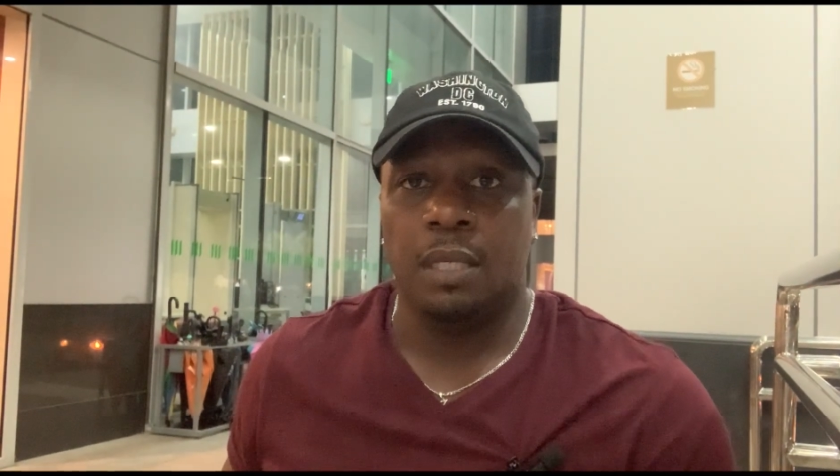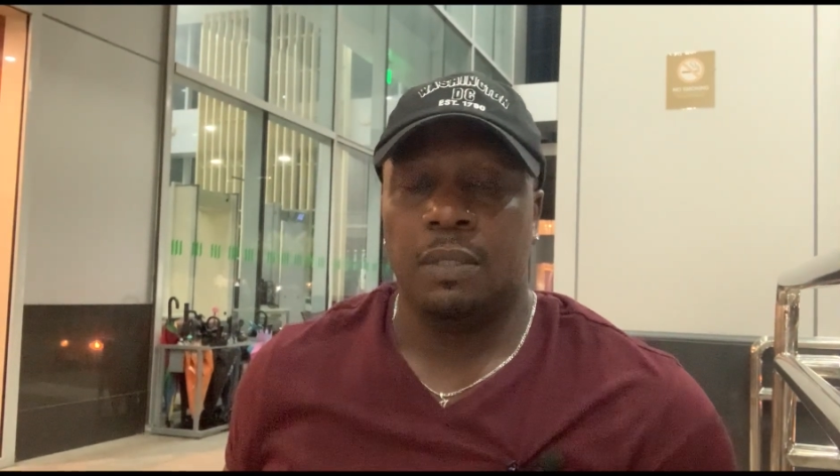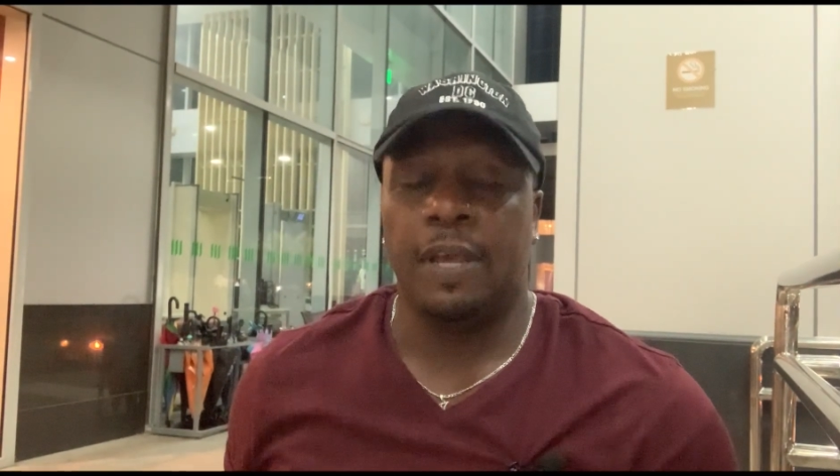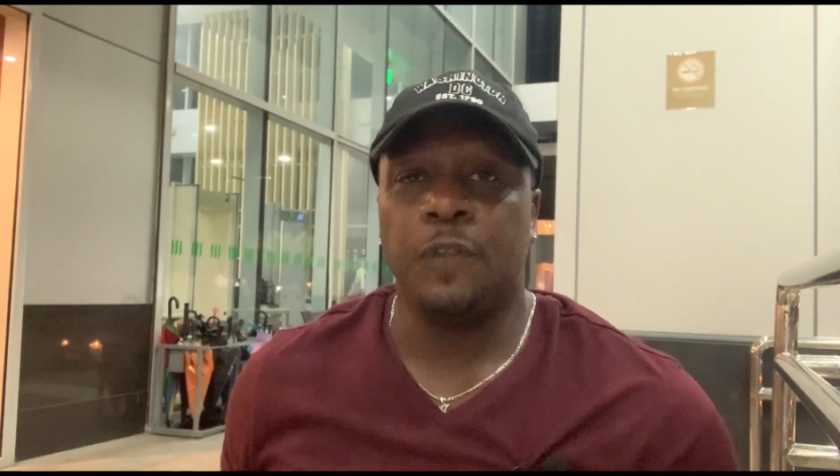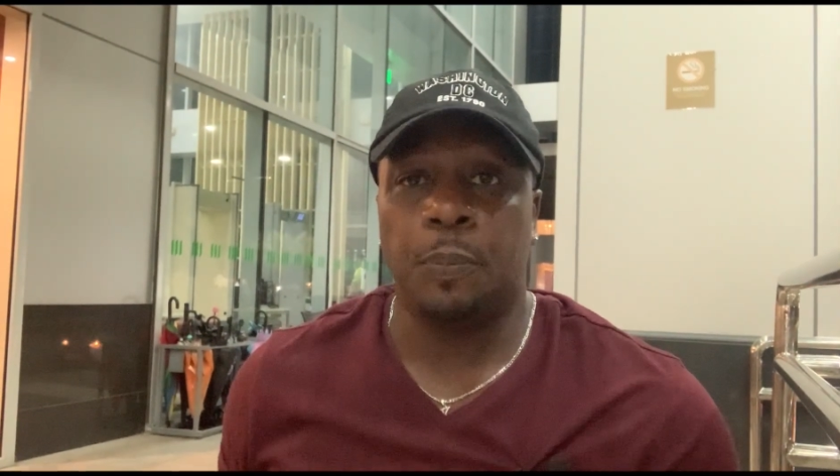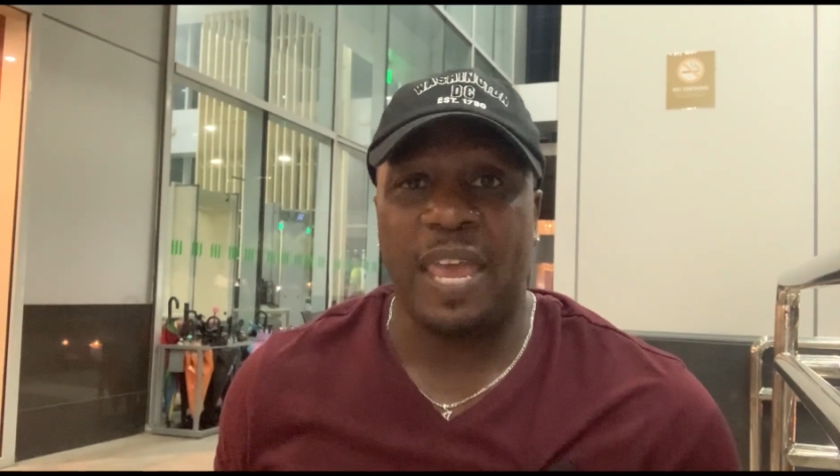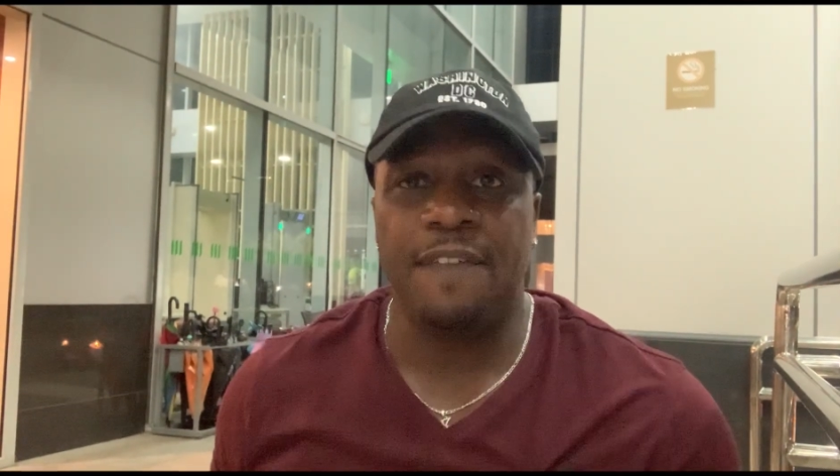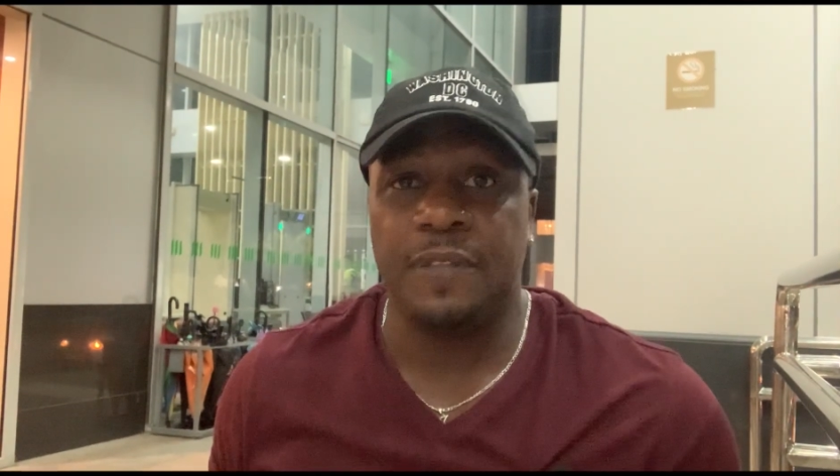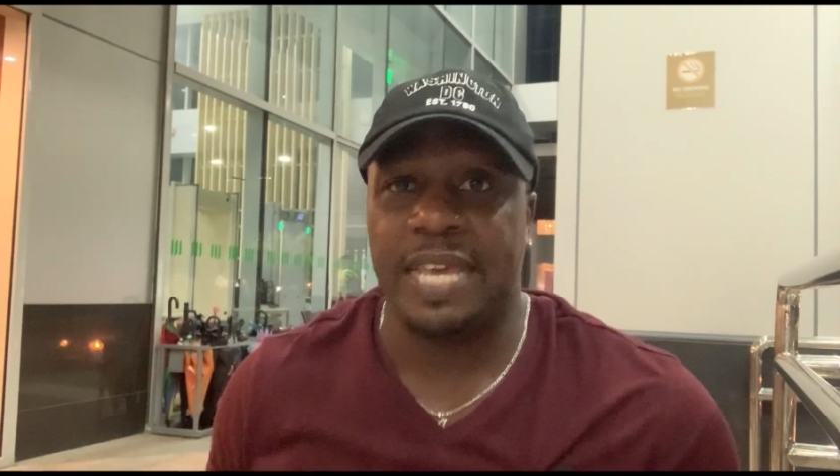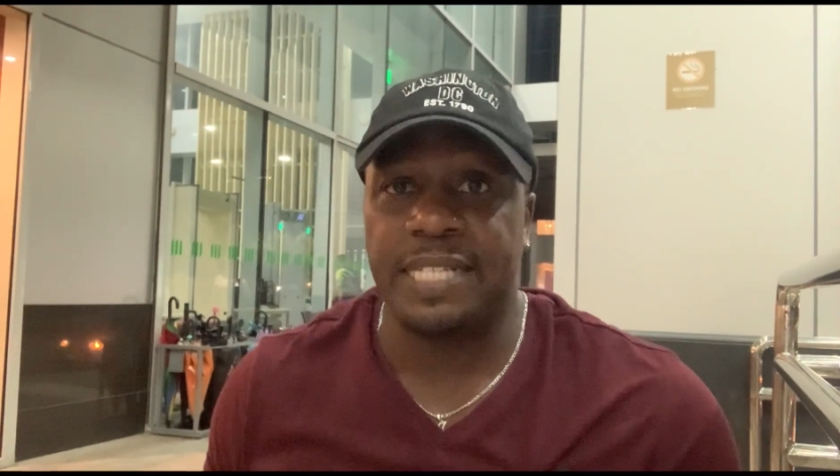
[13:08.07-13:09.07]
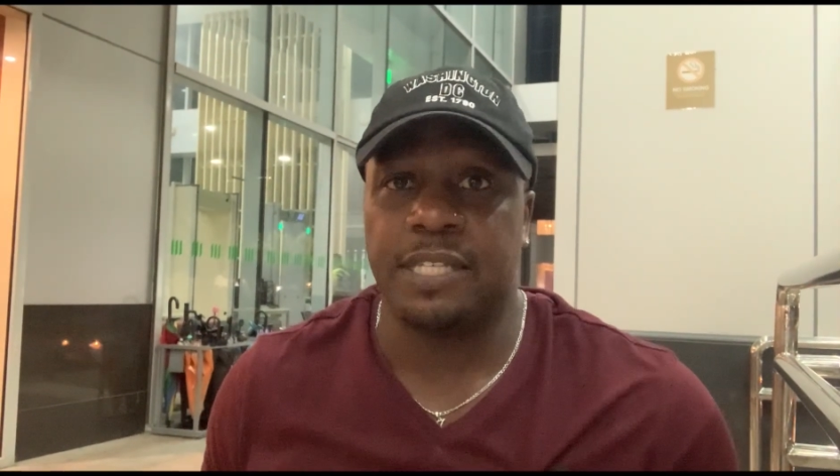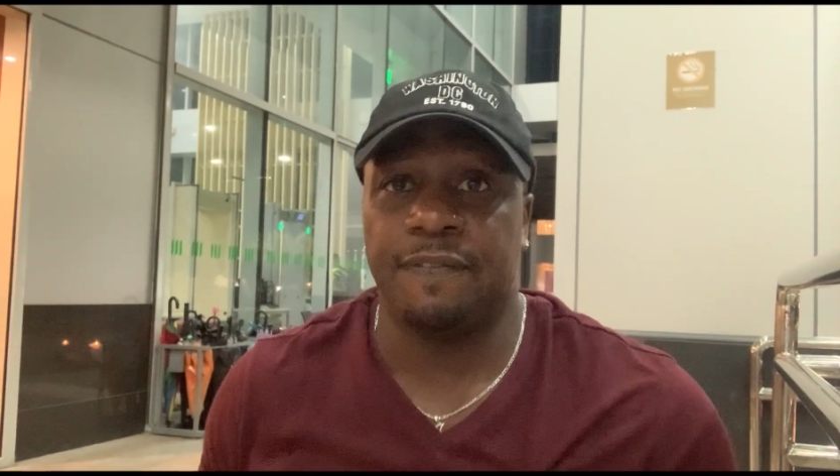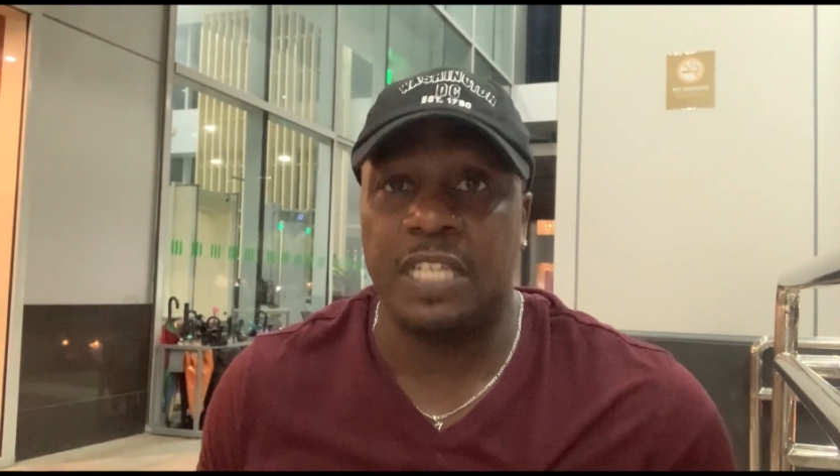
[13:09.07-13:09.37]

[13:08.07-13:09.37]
you have to pay for that stuff